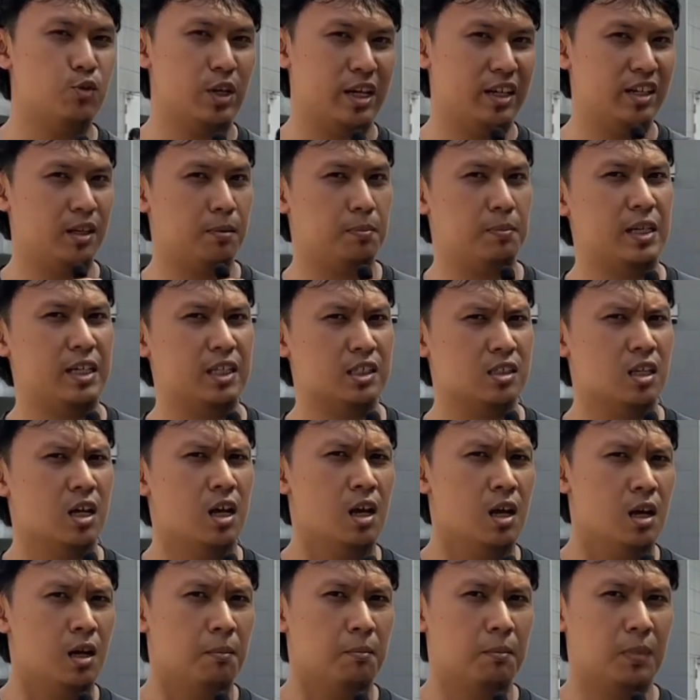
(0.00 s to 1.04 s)
and their place.
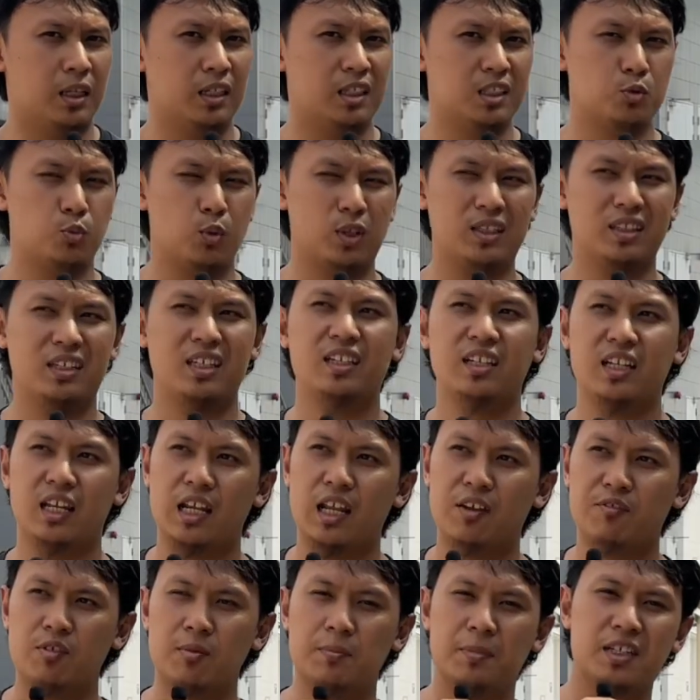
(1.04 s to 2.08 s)
But there's one thing that
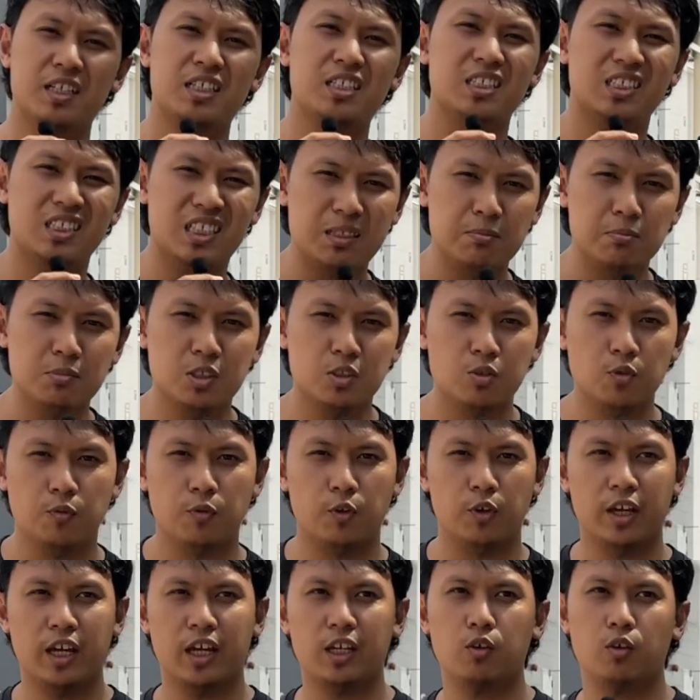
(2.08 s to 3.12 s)
everybody seems to
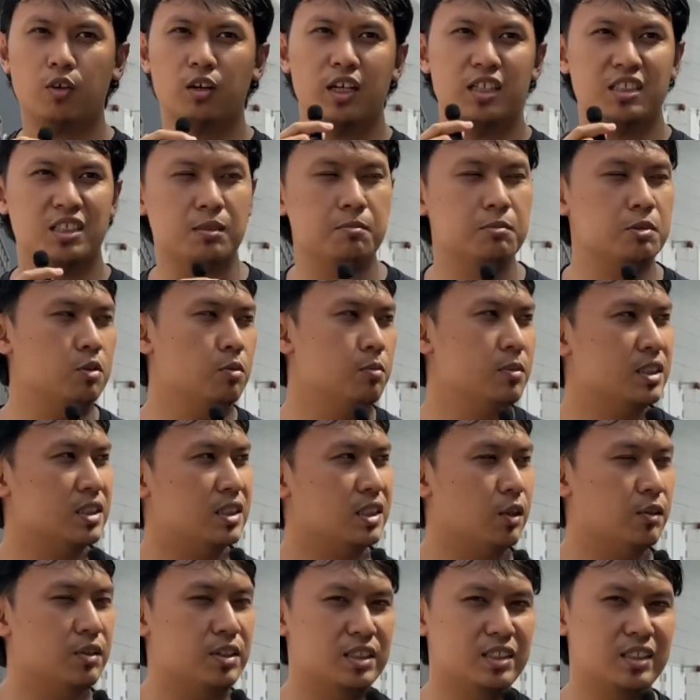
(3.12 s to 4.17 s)
forget or like seems to miss
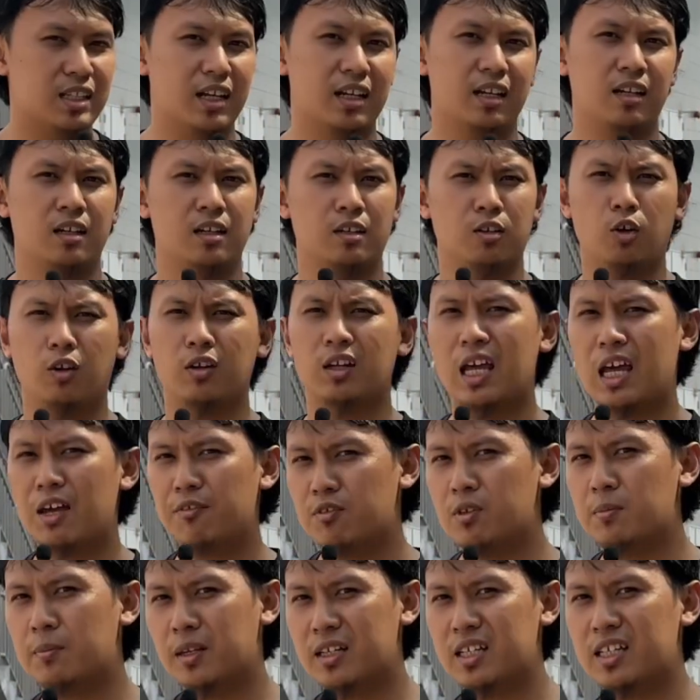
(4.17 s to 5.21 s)
out is that not
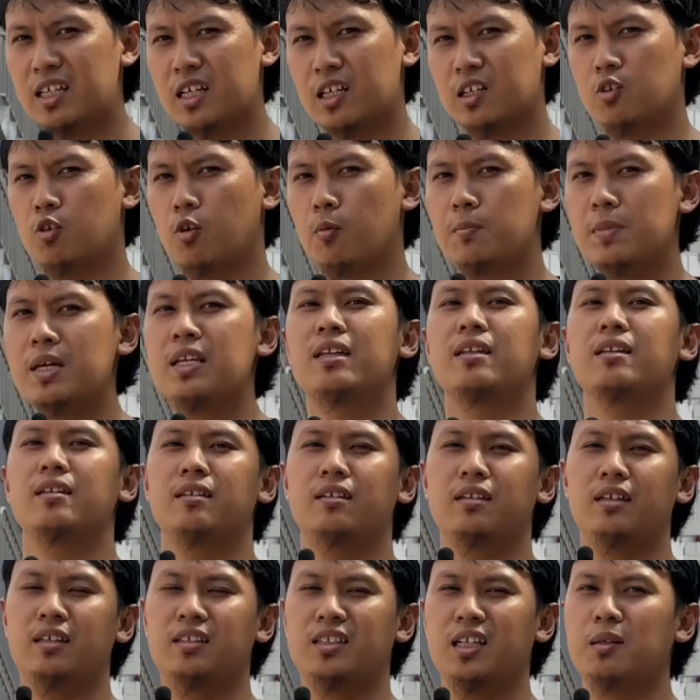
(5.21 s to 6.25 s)
everybody can commit
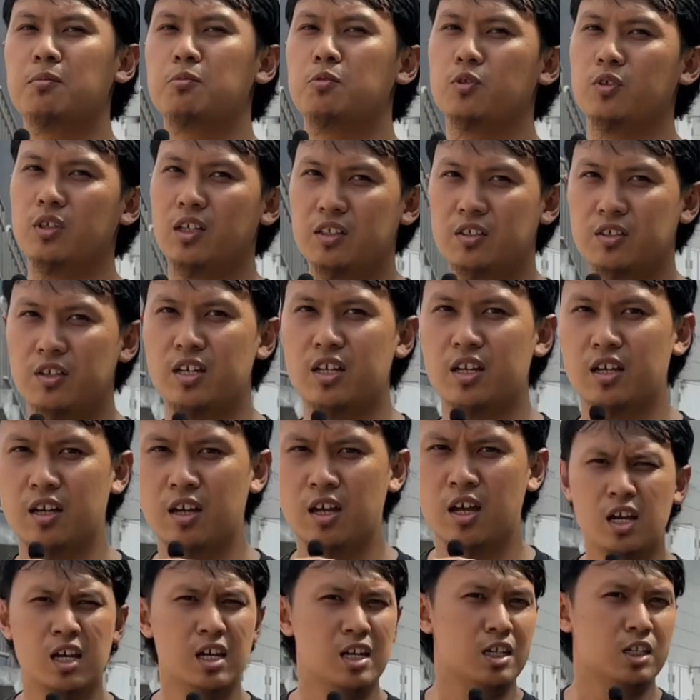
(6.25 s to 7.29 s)
their time to that training.
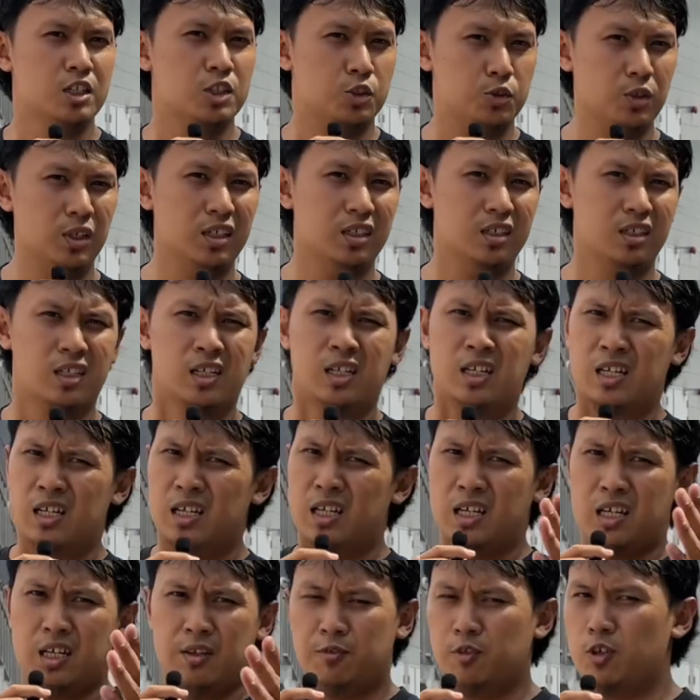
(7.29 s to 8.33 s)
Sure,
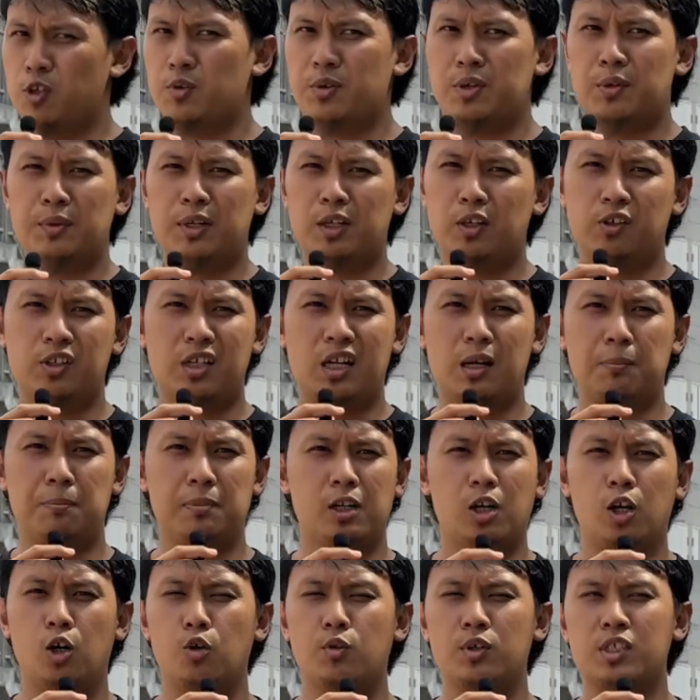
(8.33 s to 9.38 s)
if you're doing well on an
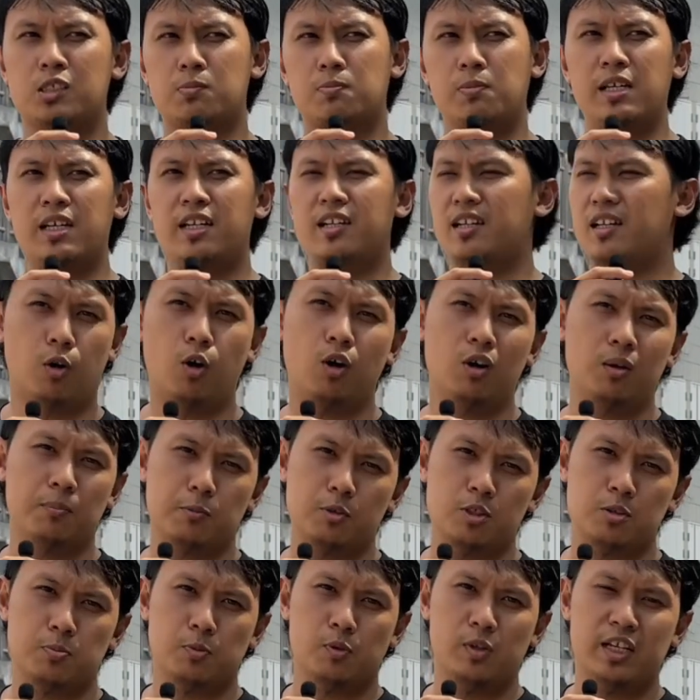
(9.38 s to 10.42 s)
upper-lower split or a
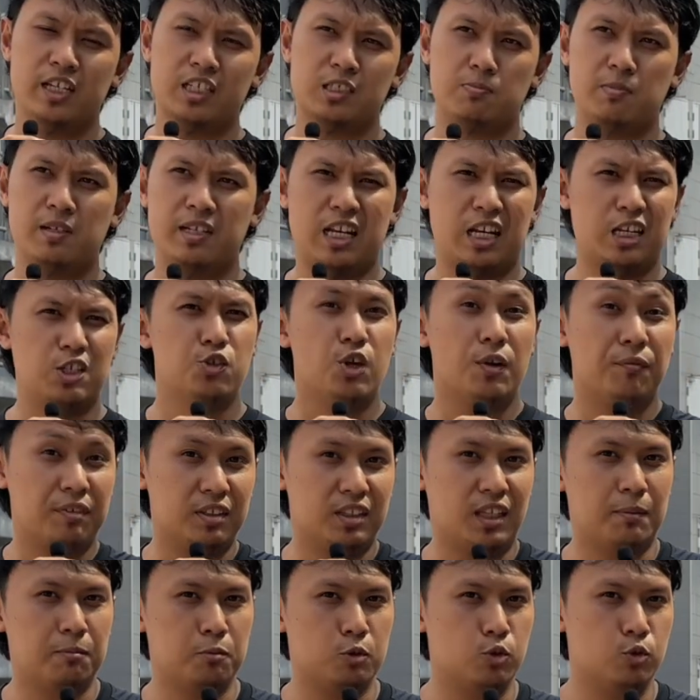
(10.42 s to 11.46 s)
push-pull leg split and you have the
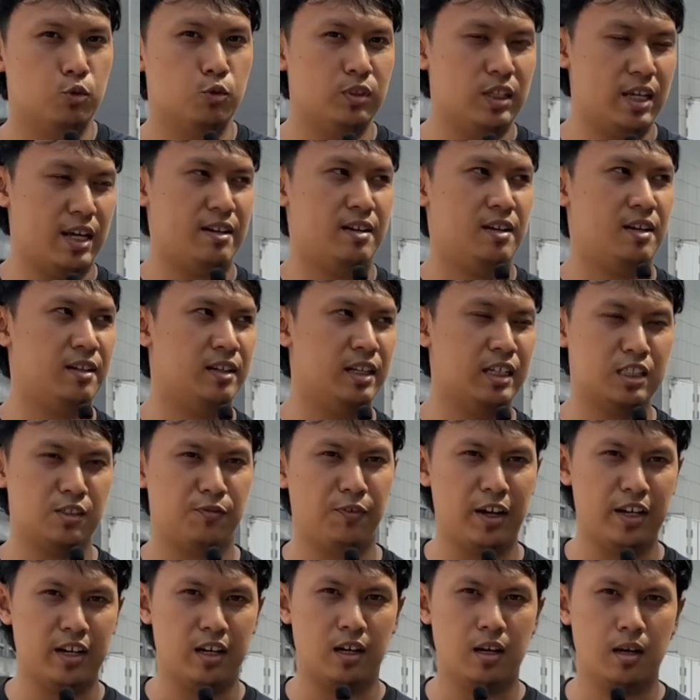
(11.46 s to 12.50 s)
time to do that, that's
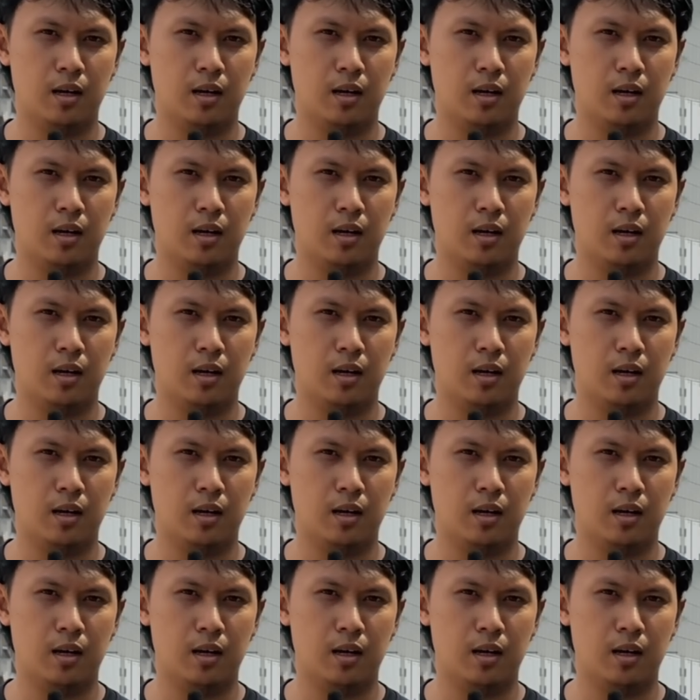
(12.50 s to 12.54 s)
fine.